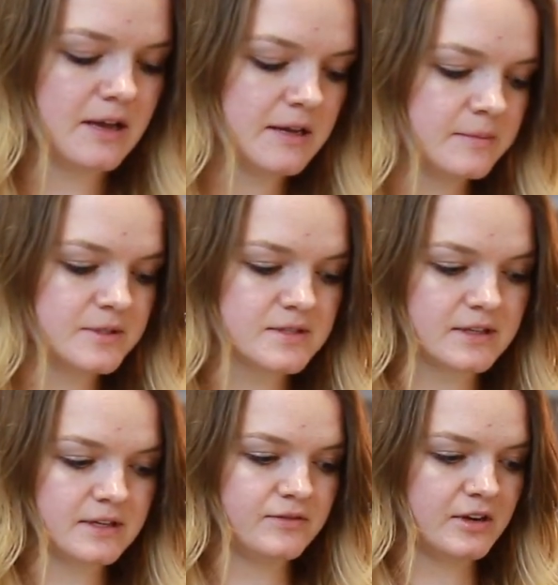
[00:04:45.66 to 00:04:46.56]
There's a
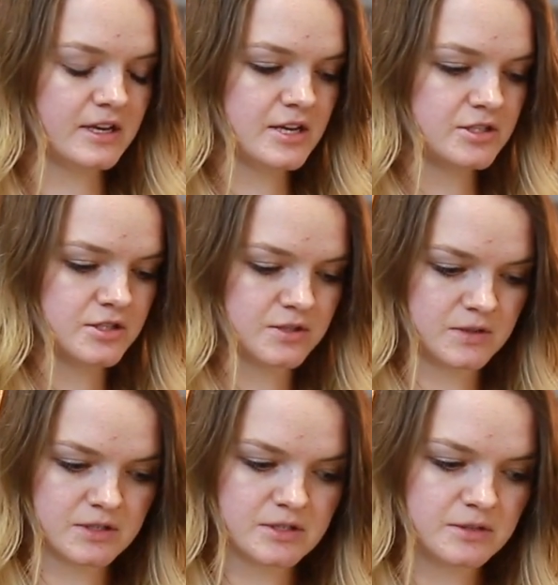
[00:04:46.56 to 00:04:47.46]
lot of variations
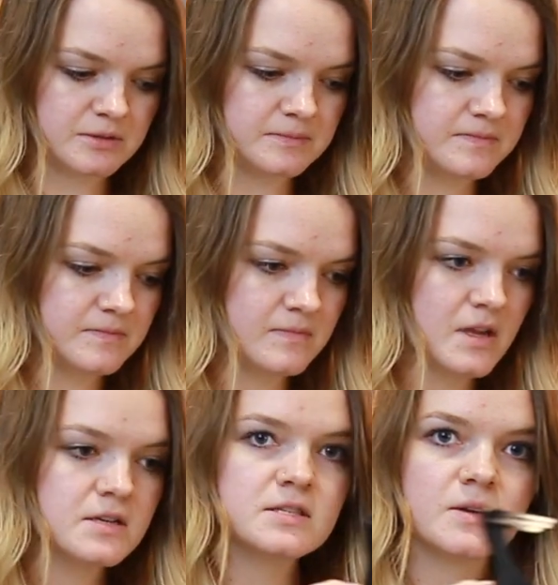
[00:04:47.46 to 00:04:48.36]
you can do.
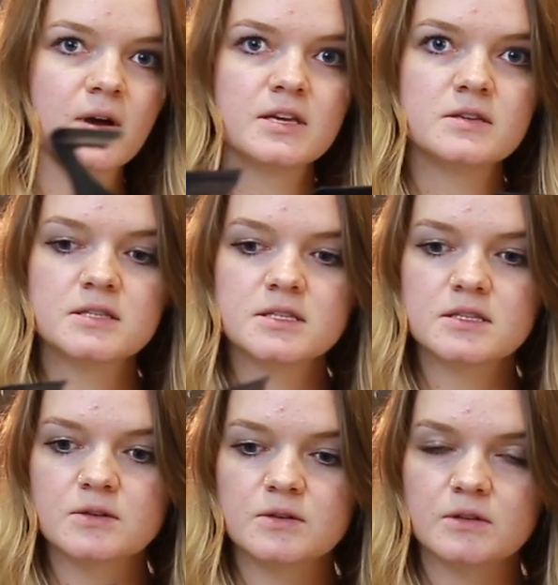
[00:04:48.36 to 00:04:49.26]
So I use this
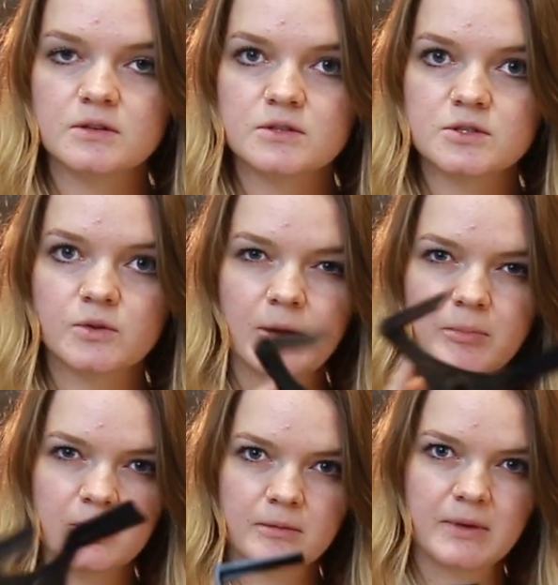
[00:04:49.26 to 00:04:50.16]
little
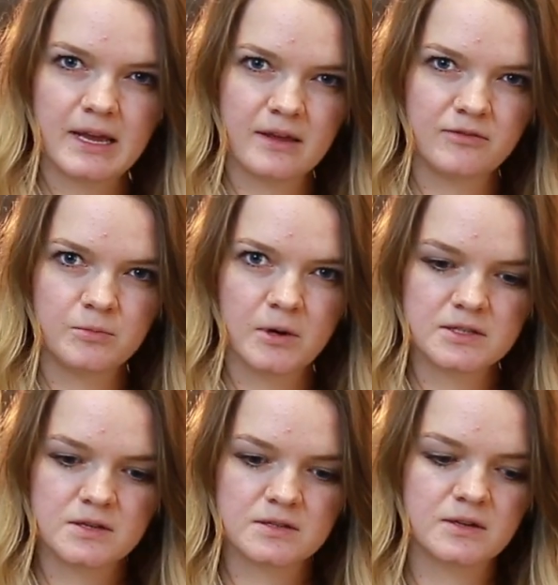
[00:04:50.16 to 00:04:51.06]
scraper. My food
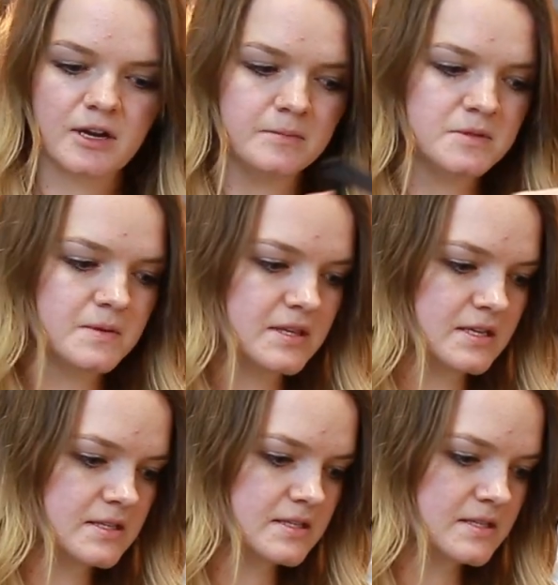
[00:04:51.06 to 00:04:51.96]
processor comes with
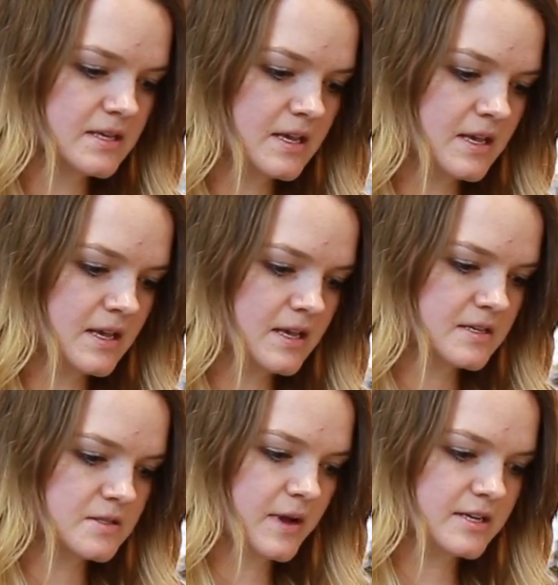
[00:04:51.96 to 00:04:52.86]
this.
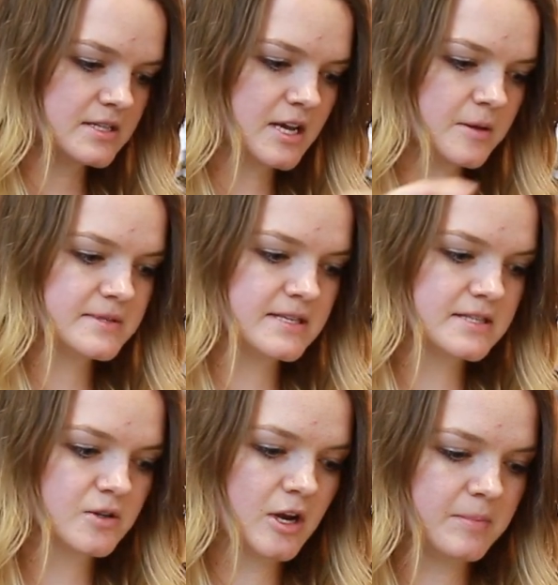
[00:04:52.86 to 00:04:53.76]
So it just helps it
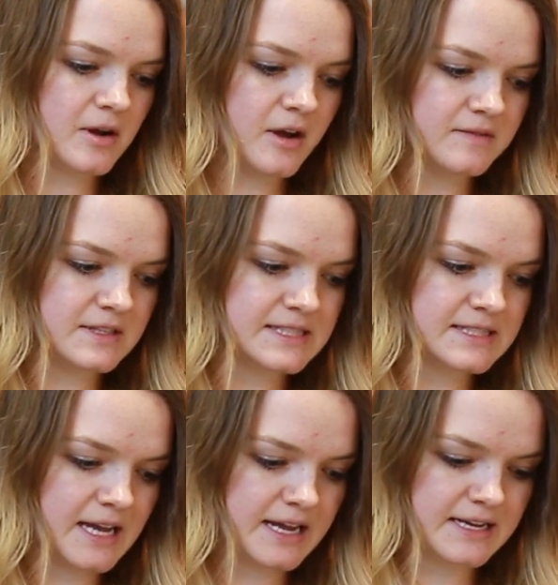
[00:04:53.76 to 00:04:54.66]
scrape it off the
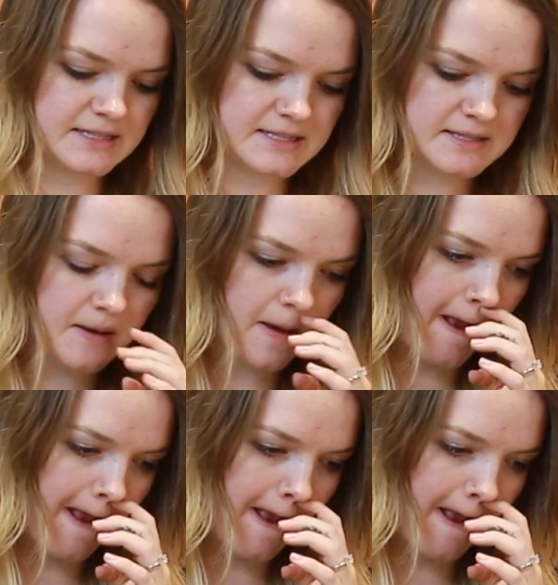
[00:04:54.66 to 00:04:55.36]
sides.